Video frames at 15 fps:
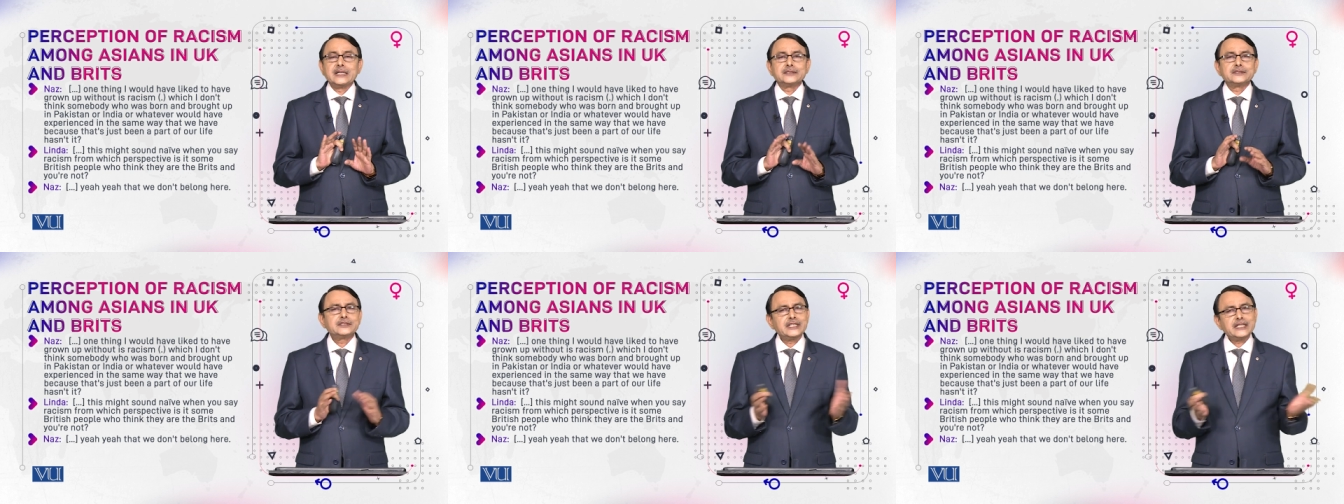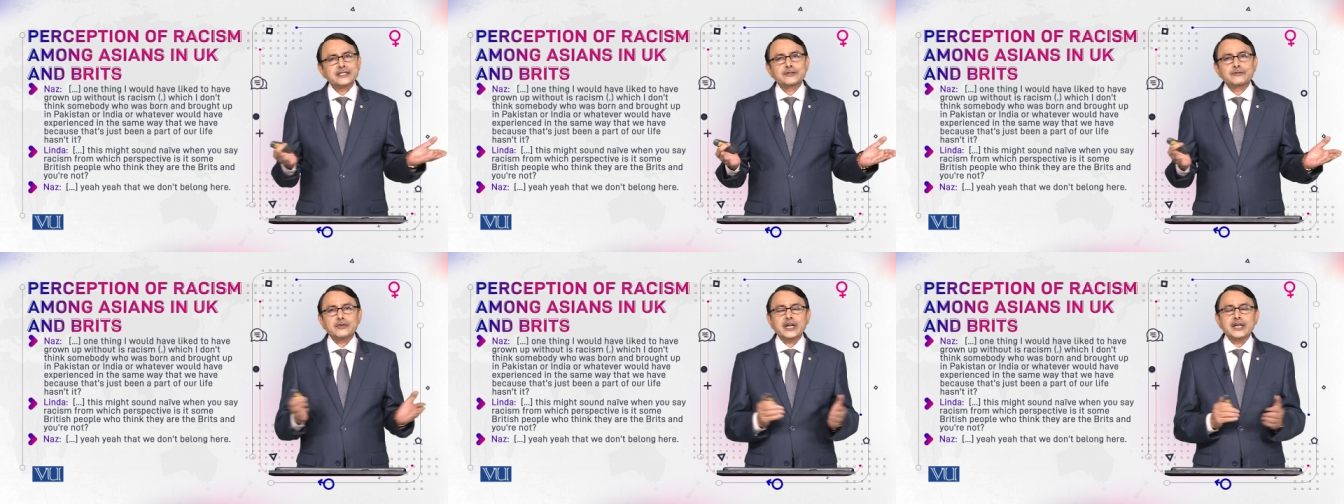
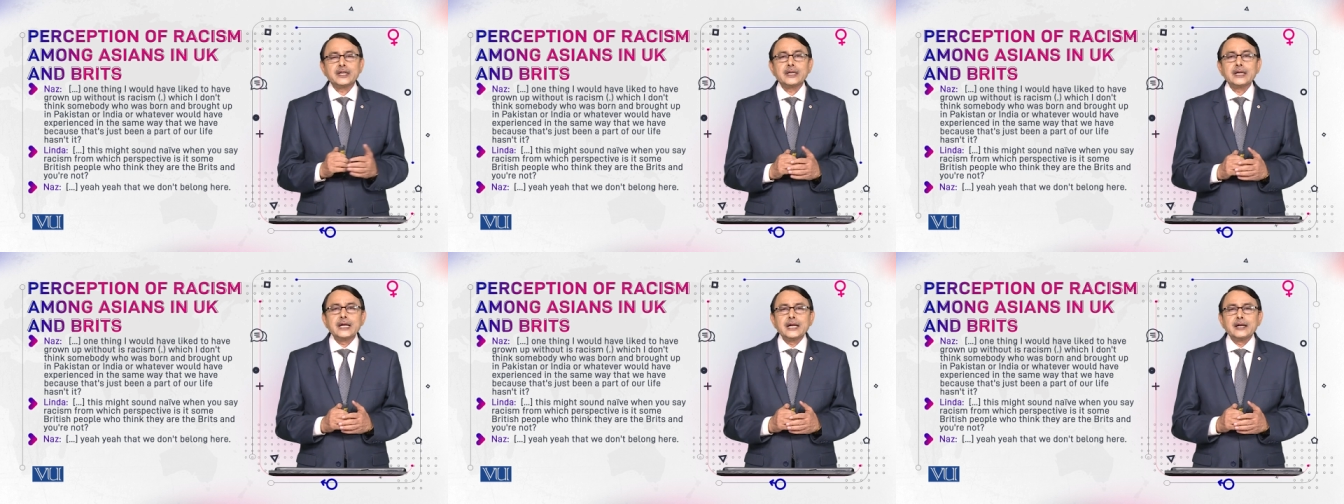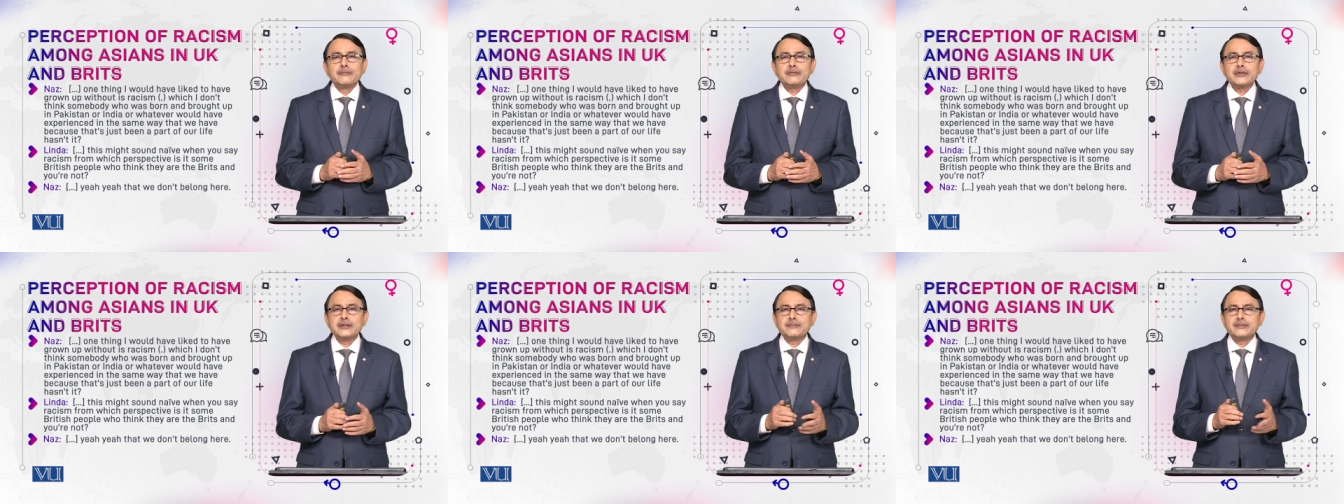That's why
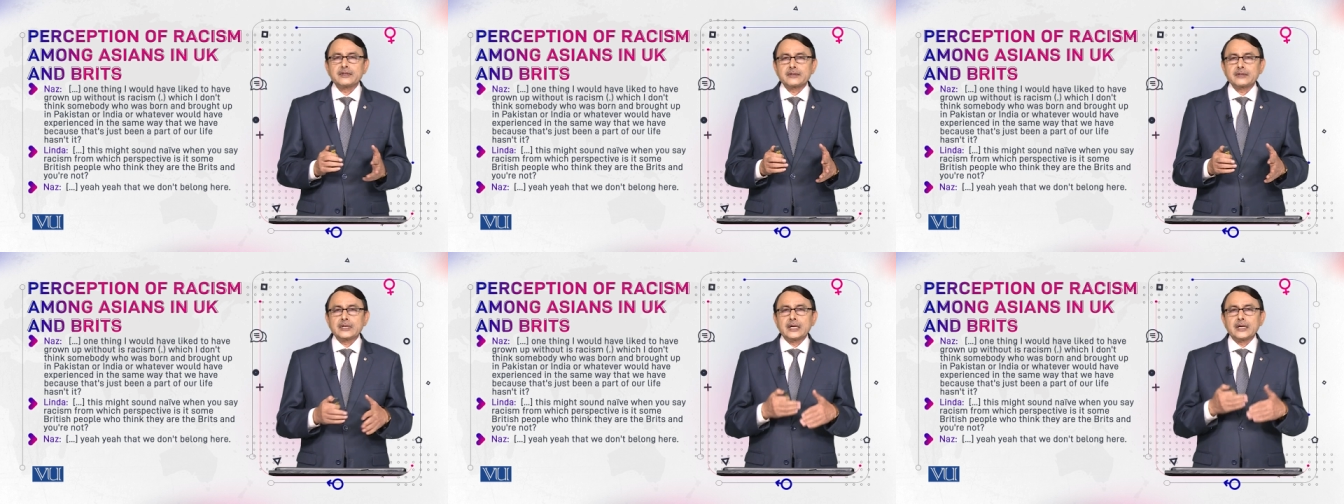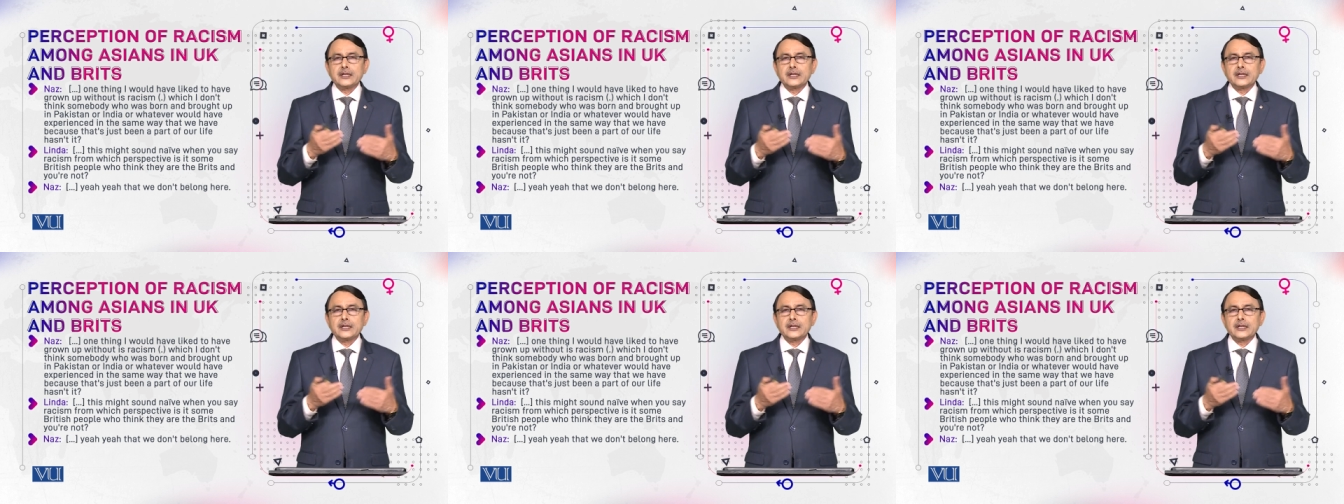people